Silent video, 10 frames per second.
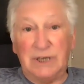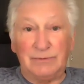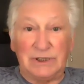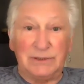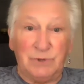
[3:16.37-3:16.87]

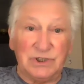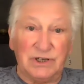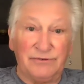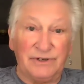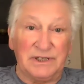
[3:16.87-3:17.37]
subject to more
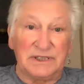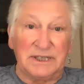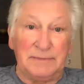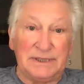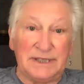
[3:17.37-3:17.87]
suffering in the
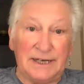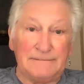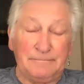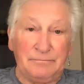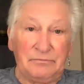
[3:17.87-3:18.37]
sleepy state.